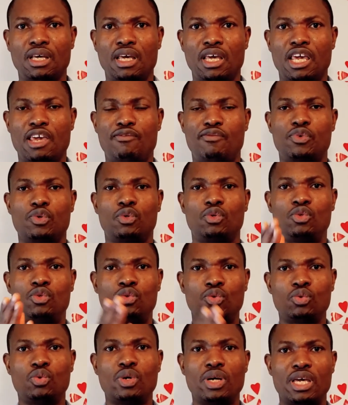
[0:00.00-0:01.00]
If you
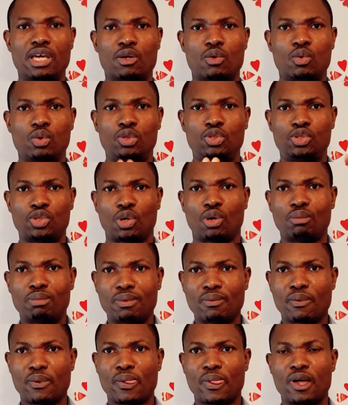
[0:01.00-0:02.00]
do a good job,
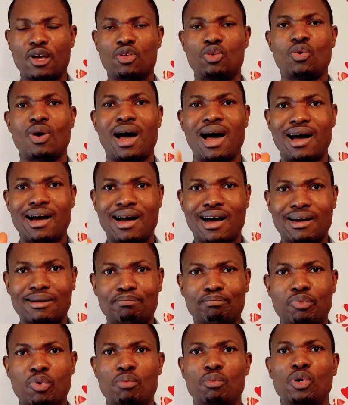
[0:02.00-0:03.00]
you are
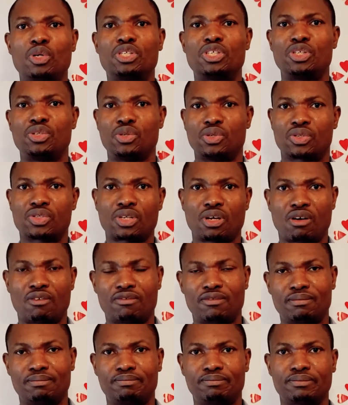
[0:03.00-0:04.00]
promoting
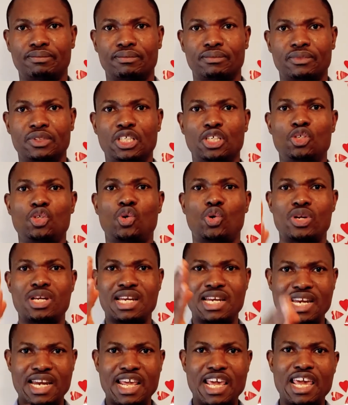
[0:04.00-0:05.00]
yourself. Your
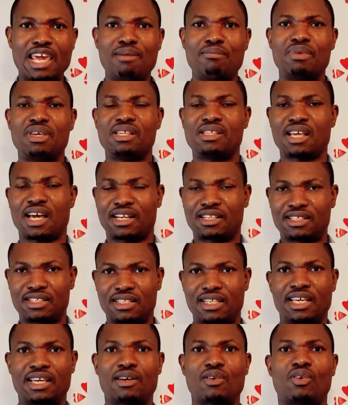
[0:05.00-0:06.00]
name is at
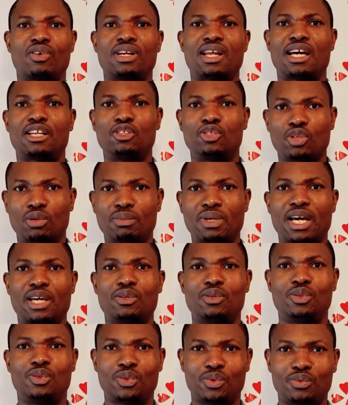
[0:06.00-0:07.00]
stake on that job that
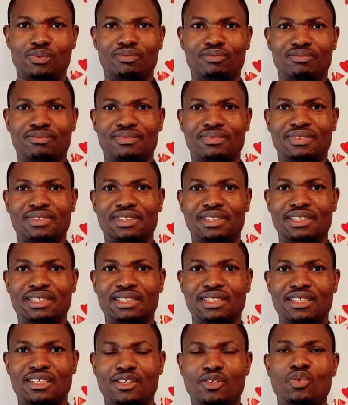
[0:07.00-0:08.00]
you
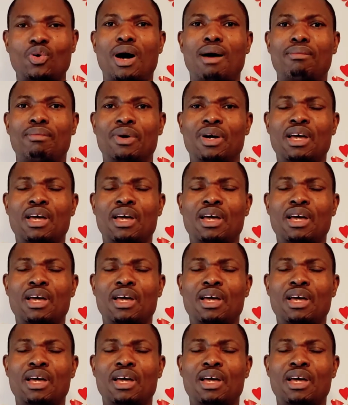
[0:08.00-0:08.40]
do.